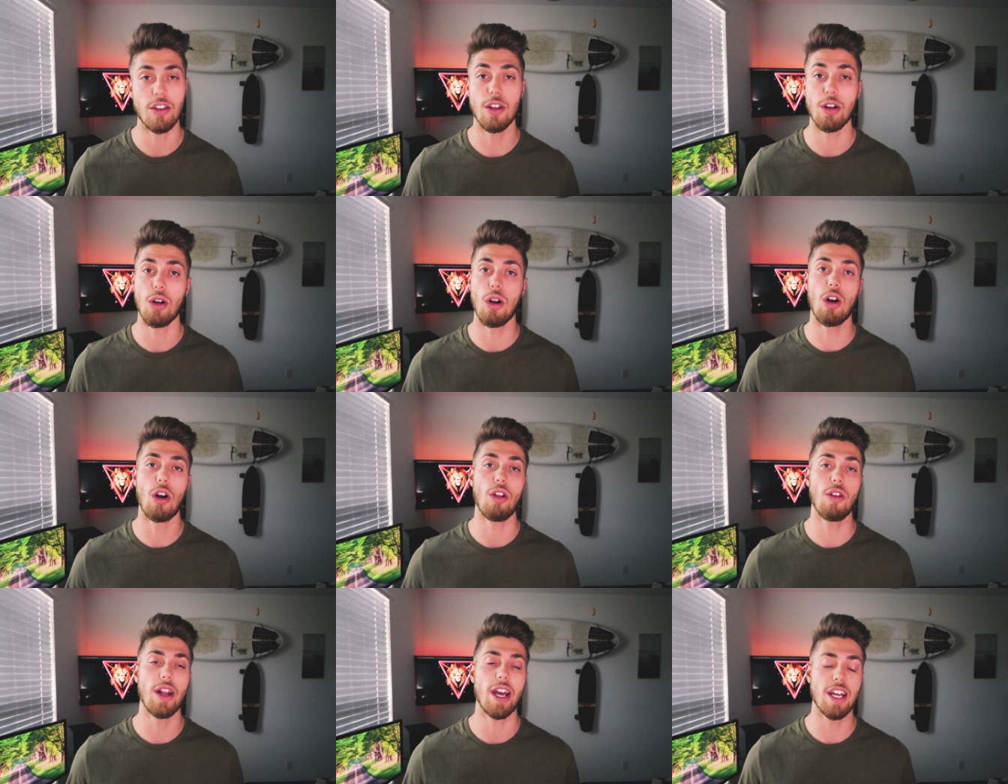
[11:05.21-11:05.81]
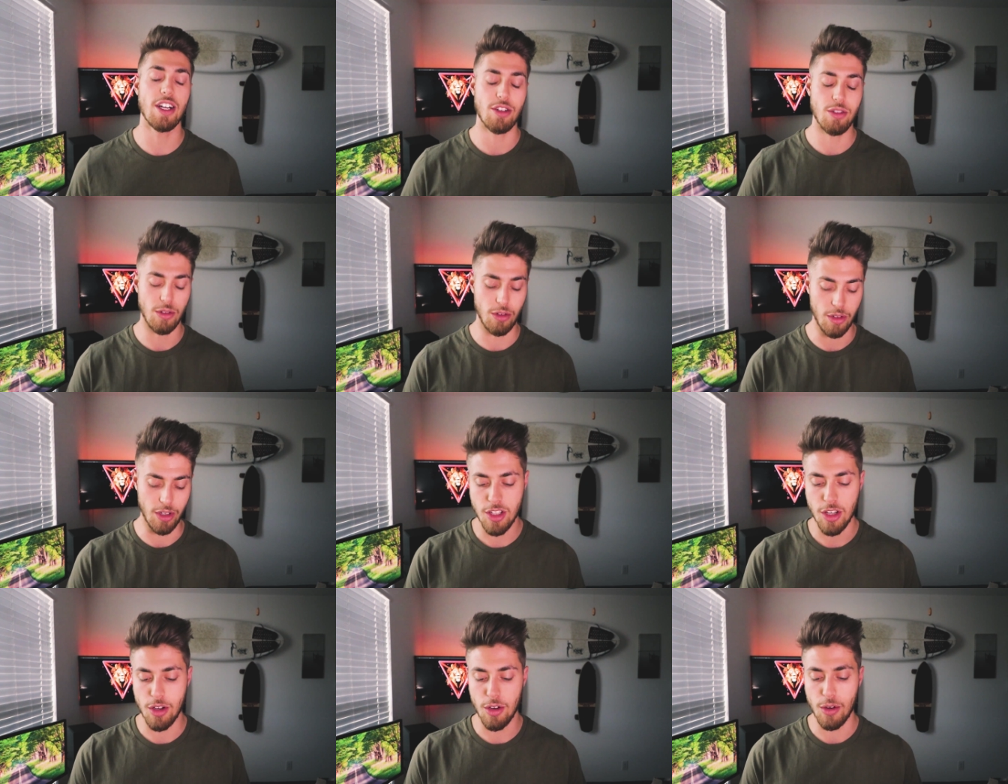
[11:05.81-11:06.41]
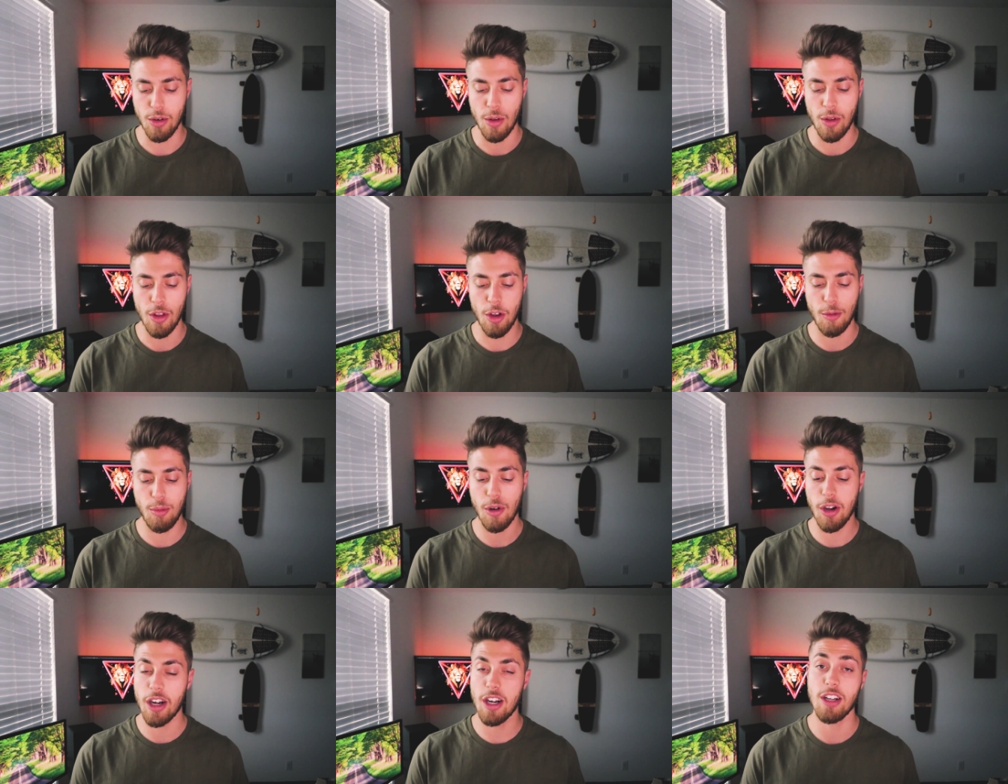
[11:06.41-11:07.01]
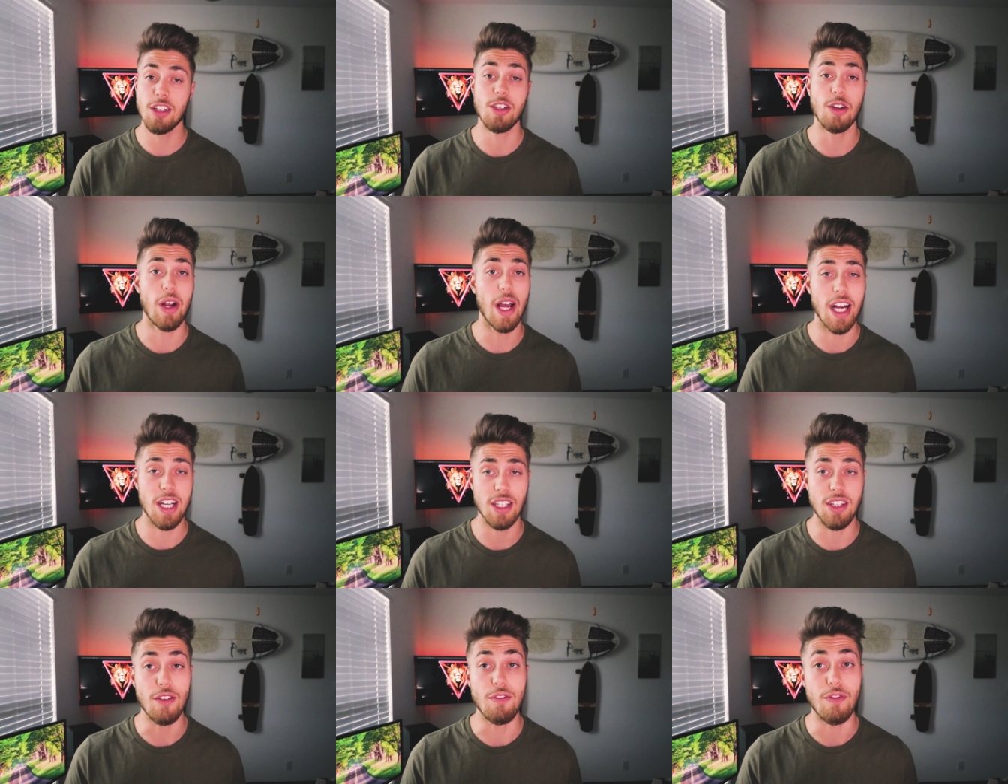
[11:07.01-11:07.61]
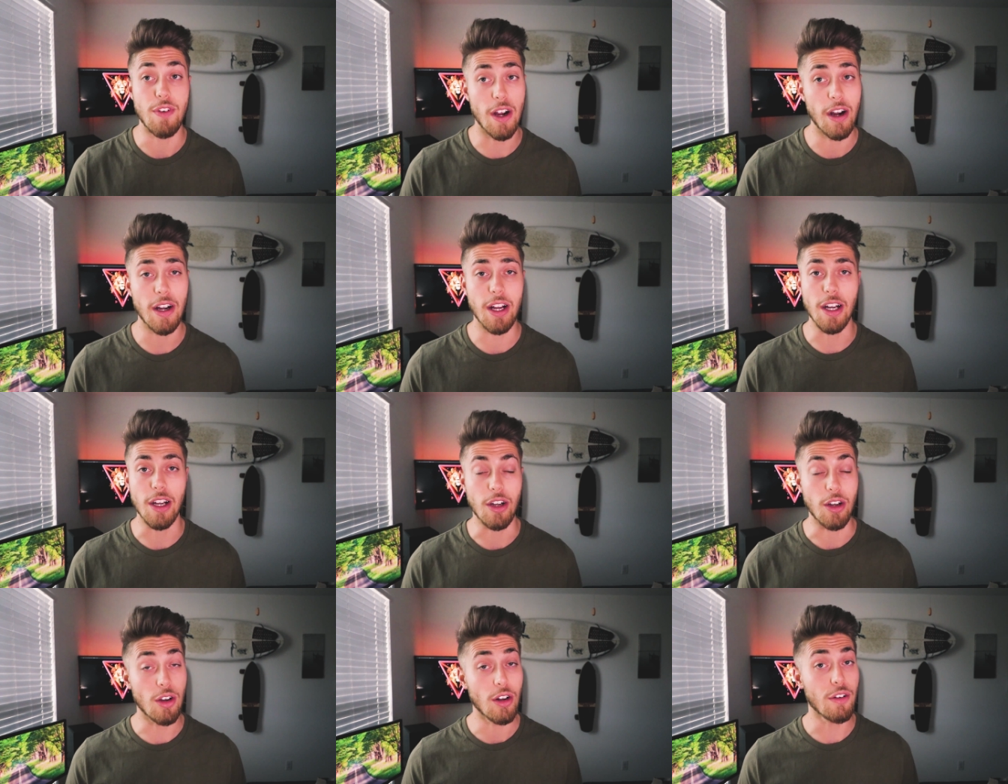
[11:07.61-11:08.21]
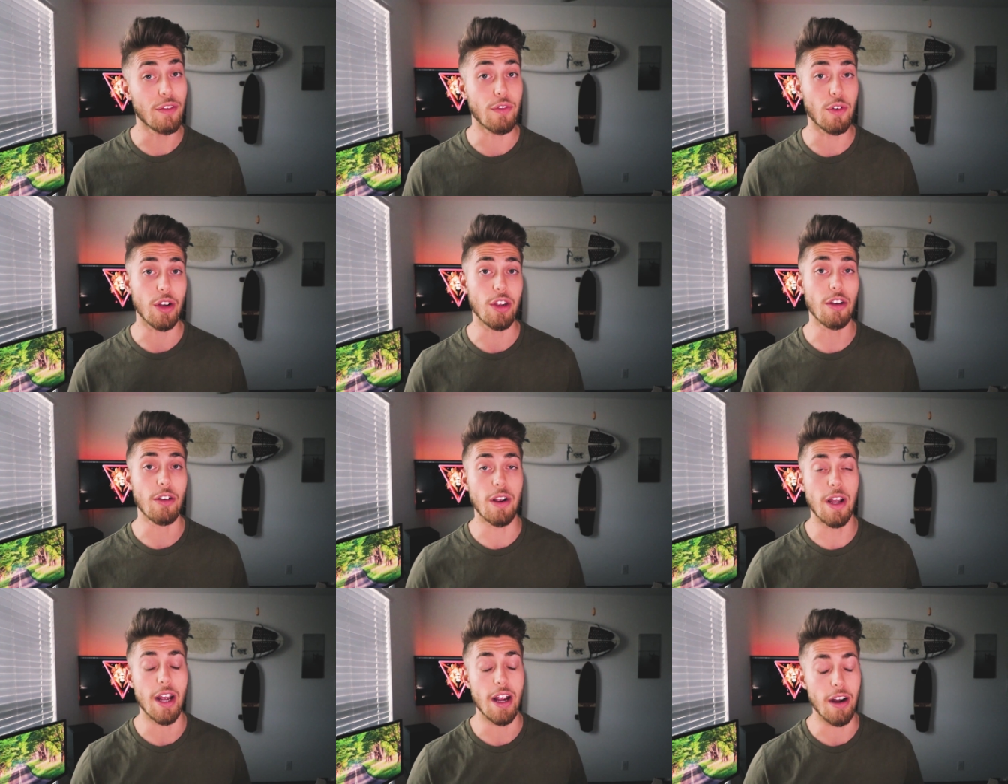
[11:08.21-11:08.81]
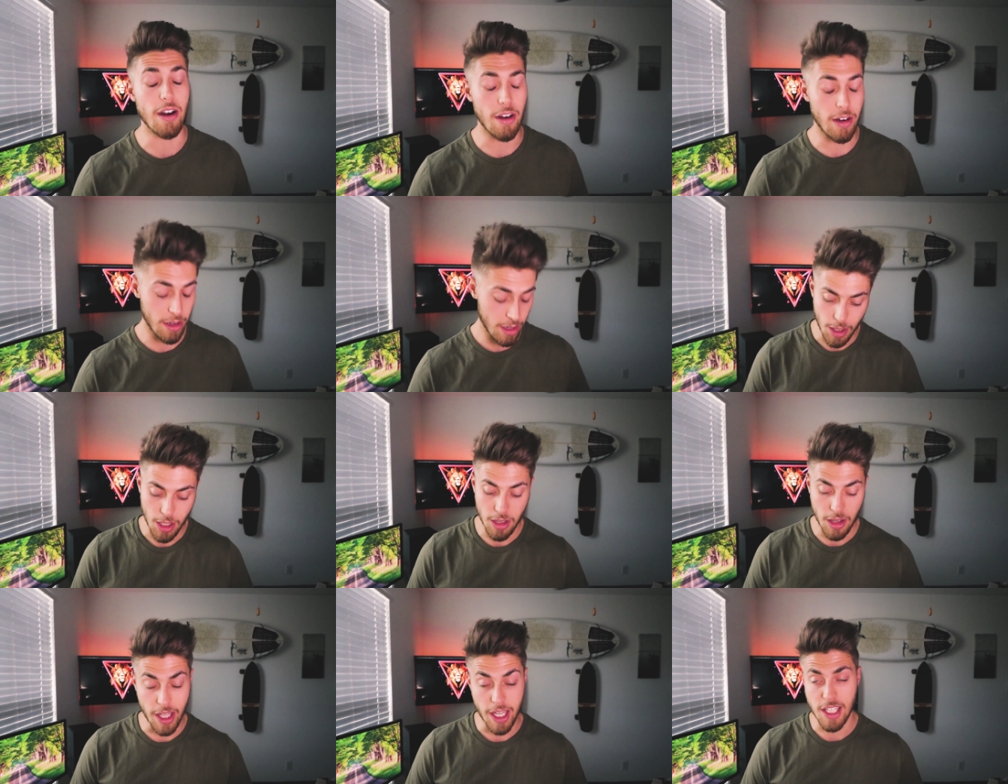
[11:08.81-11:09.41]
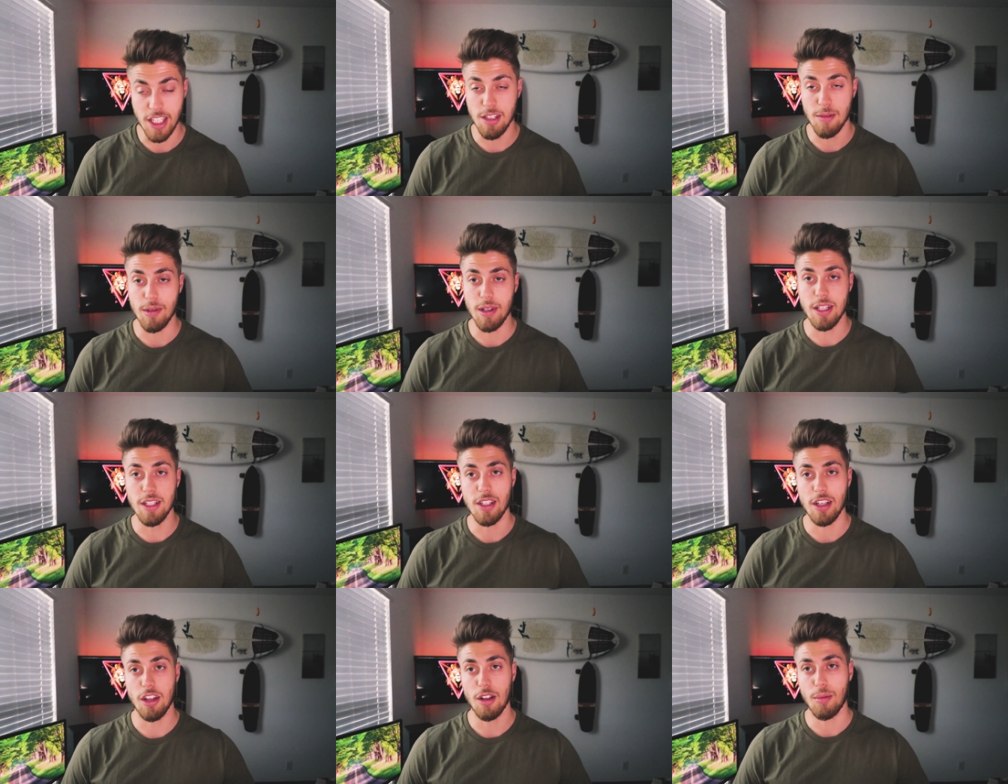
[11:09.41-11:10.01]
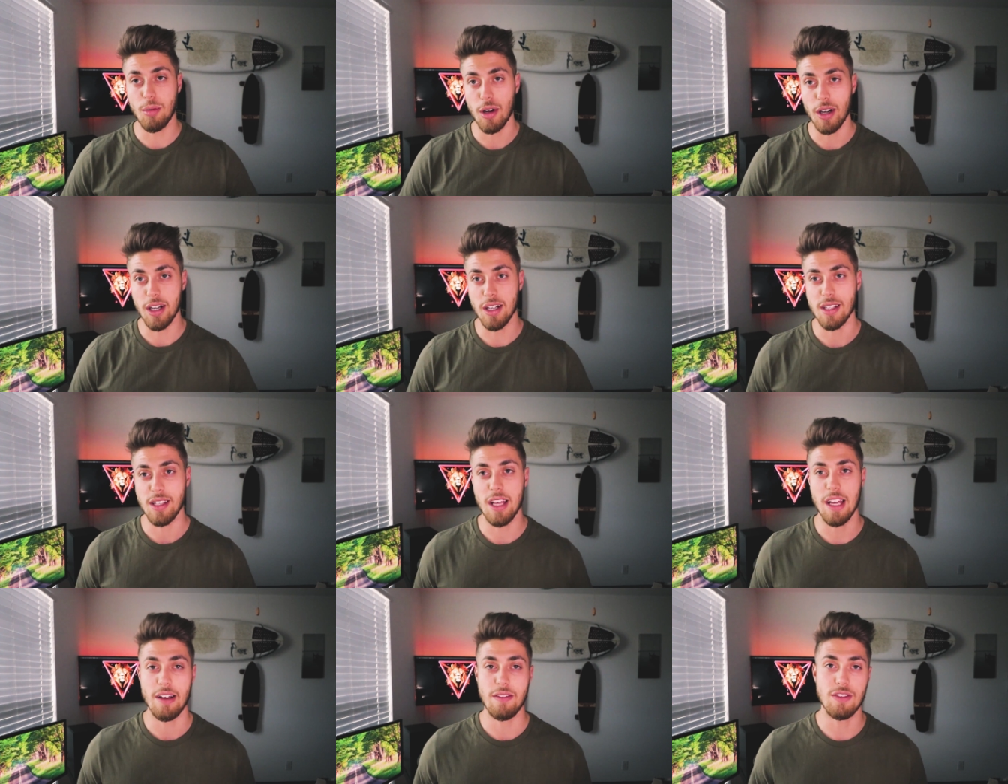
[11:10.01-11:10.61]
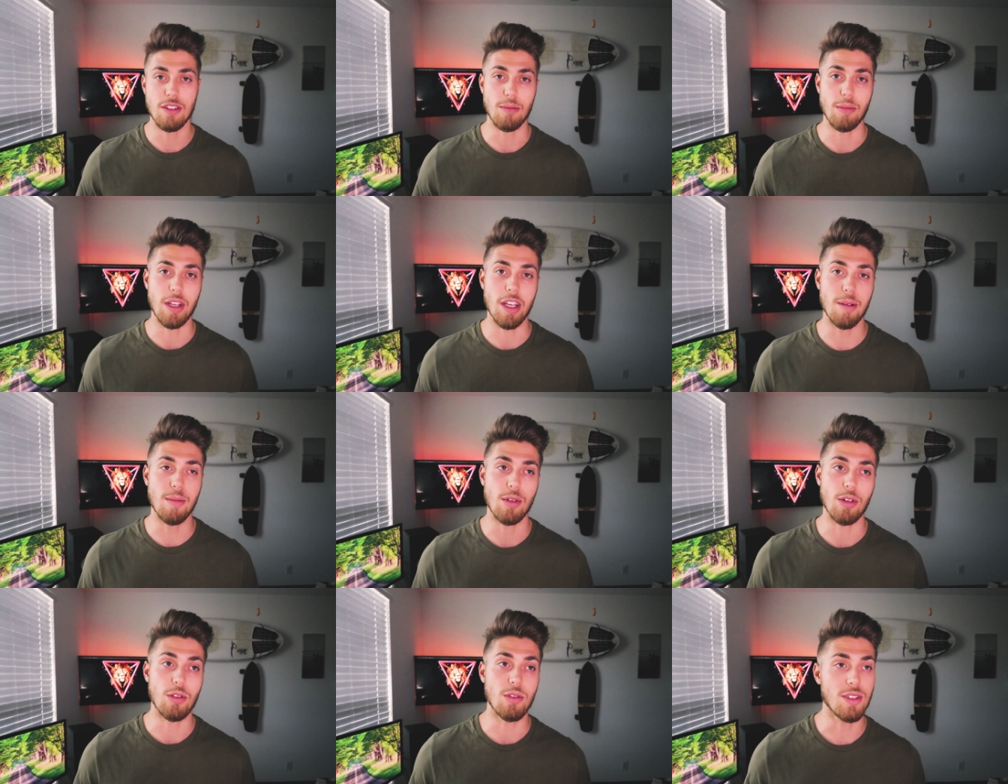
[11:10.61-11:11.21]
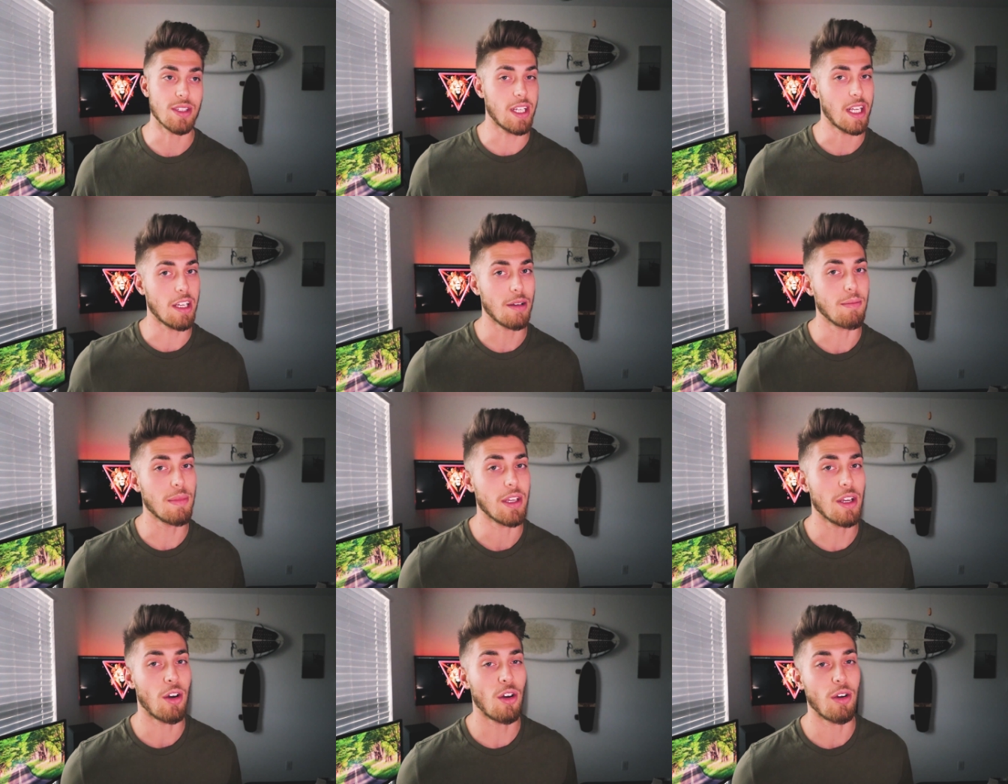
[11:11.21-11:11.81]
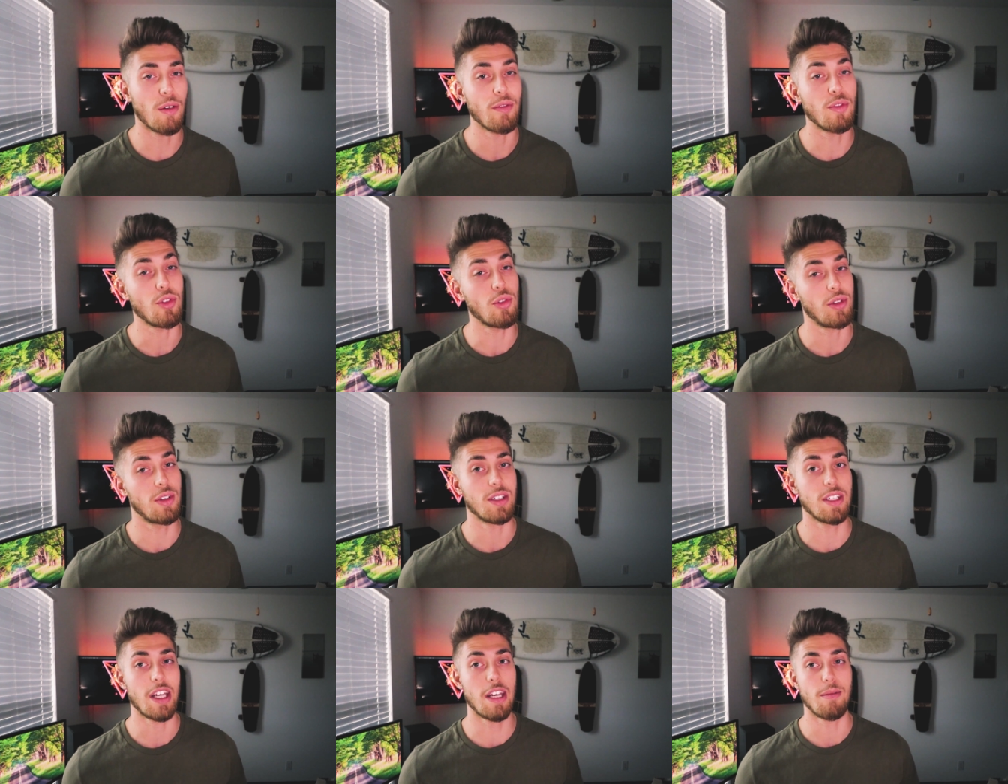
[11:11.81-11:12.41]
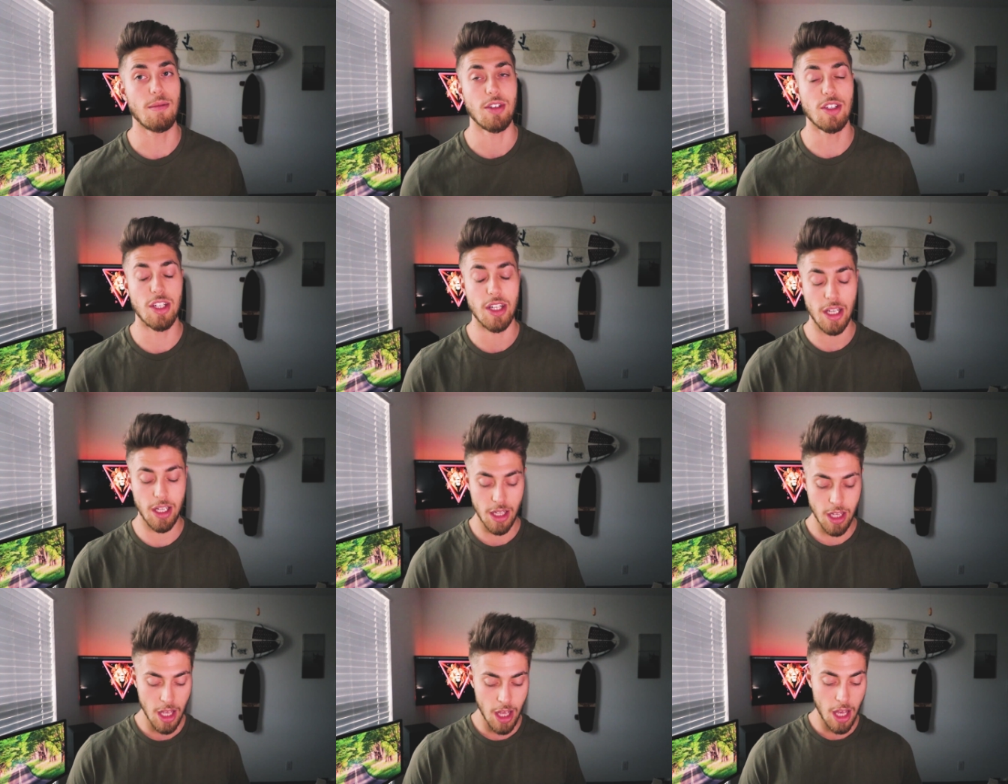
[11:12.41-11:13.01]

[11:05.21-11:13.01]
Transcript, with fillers: They're all natural. So their products are actually very good for your hair. Unlike some of these other products that have some chemicals that can be harmful and damaging,